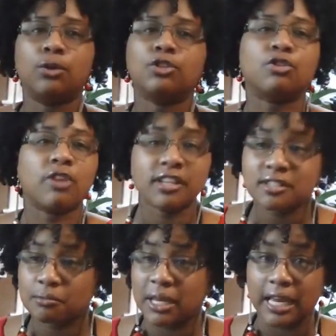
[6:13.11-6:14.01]

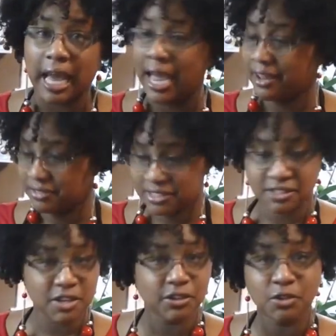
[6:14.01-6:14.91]
Trust me, I haven't
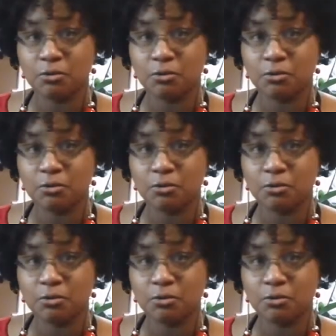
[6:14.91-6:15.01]
steered